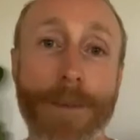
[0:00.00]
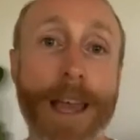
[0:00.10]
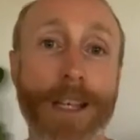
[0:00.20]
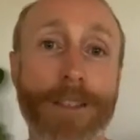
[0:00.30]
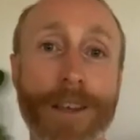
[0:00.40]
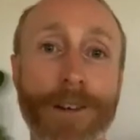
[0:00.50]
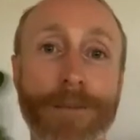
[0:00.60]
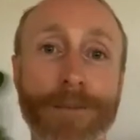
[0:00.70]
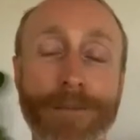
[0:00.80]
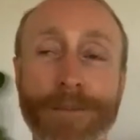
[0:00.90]
make us
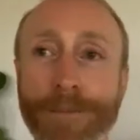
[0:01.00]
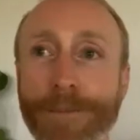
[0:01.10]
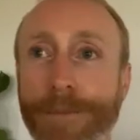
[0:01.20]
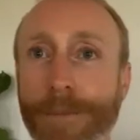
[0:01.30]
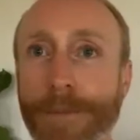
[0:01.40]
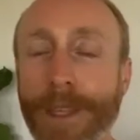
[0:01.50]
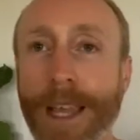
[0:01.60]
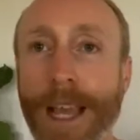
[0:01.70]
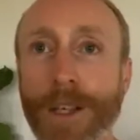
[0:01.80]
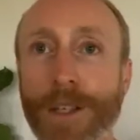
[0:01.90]
feel.
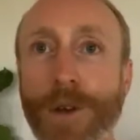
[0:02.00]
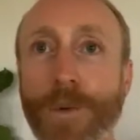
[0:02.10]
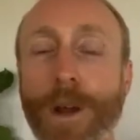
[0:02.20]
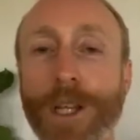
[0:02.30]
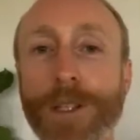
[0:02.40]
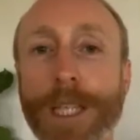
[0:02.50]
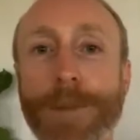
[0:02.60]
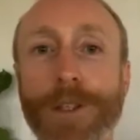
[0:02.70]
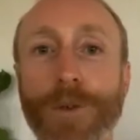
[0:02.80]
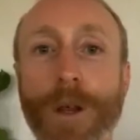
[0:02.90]
So when you step
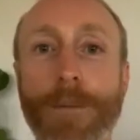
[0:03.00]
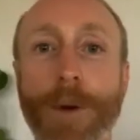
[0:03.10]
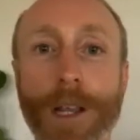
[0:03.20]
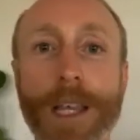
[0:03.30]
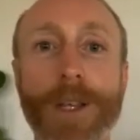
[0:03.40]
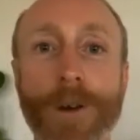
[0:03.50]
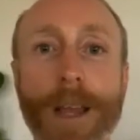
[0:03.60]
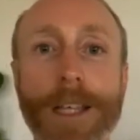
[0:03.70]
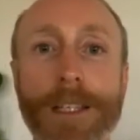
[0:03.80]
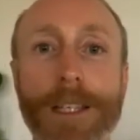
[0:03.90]
into embodying your
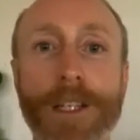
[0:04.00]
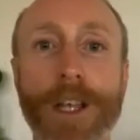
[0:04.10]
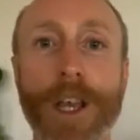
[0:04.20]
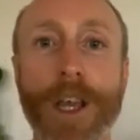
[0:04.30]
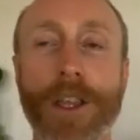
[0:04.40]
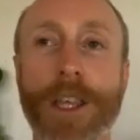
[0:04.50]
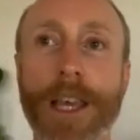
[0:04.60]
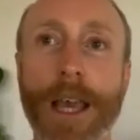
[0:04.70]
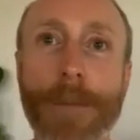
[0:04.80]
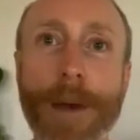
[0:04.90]
message,
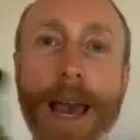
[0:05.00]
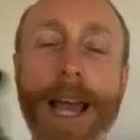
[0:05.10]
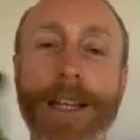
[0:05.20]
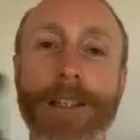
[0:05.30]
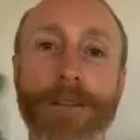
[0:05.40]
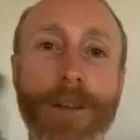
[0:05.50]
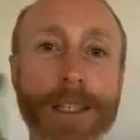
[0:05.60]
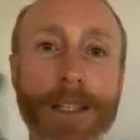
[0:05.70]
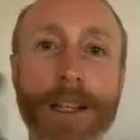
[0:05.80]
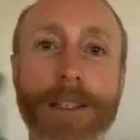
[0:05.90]
the impact and the
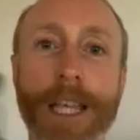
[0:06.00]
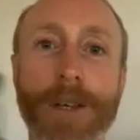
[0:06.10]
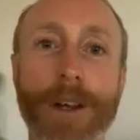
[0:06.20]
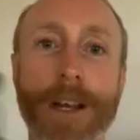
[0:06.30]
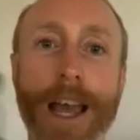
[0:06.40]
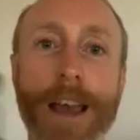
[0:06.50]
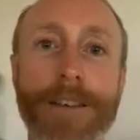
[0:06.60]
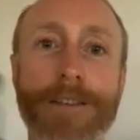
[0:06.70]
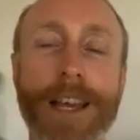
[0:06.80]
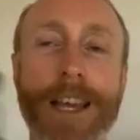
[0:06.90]
resonance that you're going to
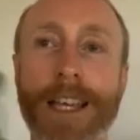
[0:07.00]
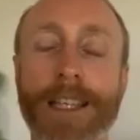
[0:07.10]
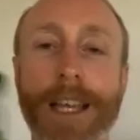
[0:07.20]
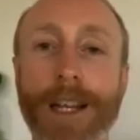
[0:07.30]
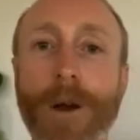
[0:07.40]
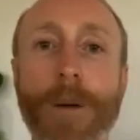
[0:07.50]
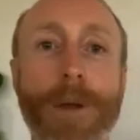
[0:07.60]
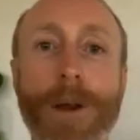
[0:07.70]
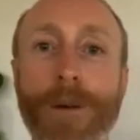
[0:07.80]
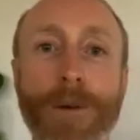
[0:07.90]
have is
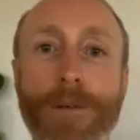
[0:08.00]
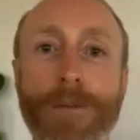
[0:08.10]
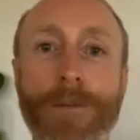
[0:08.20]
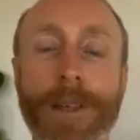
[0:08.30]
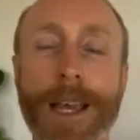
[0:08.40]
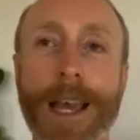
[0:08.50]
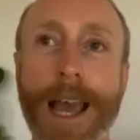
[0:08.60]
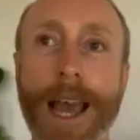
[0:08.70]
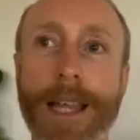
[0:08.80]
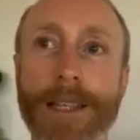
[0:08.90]
incomparable.
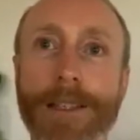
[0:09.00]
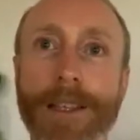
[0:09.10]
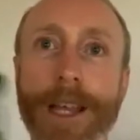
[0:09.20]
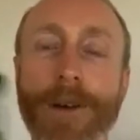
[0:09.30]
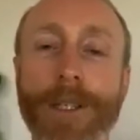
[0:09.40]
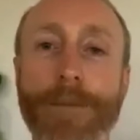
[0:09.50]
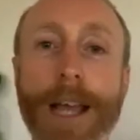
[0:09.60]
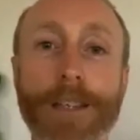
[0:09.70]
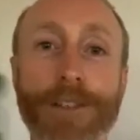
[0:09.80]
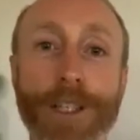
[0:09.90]
And there is a
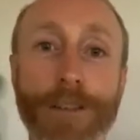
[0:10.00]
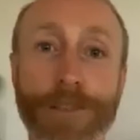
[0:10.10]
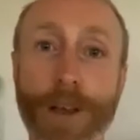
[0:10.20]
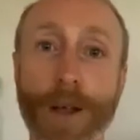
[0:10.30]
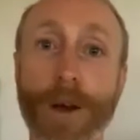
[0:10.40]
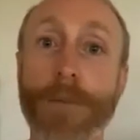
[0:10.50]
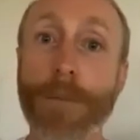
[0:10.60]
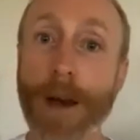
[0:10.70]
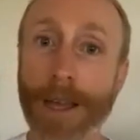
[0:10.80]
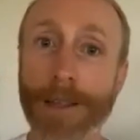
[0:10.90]
massive shift going on in
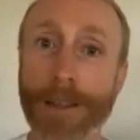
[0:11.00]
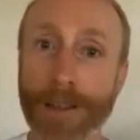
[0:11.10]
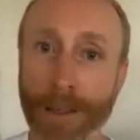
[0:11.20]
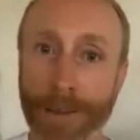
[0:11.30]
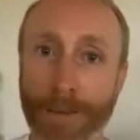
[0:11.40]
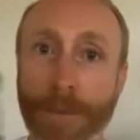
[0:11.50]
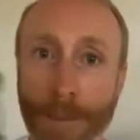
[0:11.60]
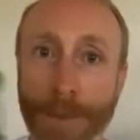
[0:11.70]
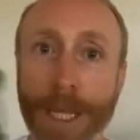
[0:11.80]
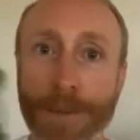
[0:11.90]
my
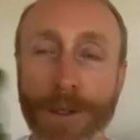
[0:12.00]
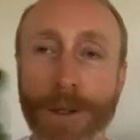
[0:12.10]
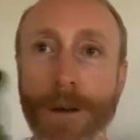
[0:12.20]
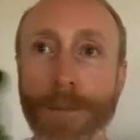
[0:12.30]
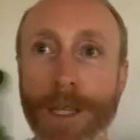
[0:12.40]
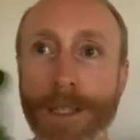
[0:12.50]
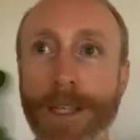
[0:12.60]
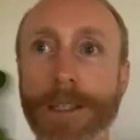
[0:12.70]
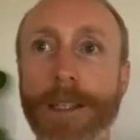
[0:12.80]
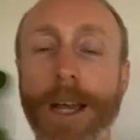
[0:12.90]
perception on
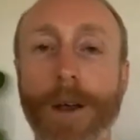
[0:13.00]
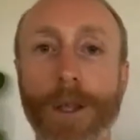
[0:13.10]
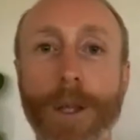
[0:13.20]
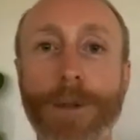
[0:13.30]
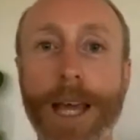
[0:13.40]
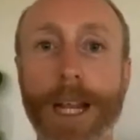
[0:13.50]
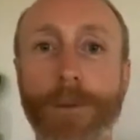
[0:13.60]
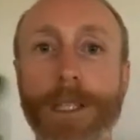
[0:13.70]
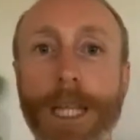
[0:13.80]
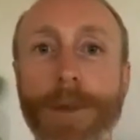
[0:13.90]
business, on the planet. We're
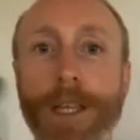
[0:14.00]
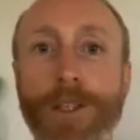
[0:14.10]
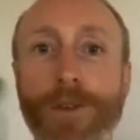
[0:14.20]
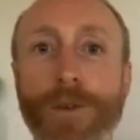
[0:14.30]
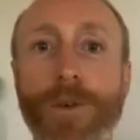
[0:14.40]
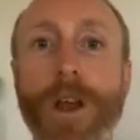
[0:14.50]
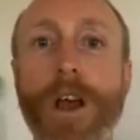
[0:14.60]
stepping into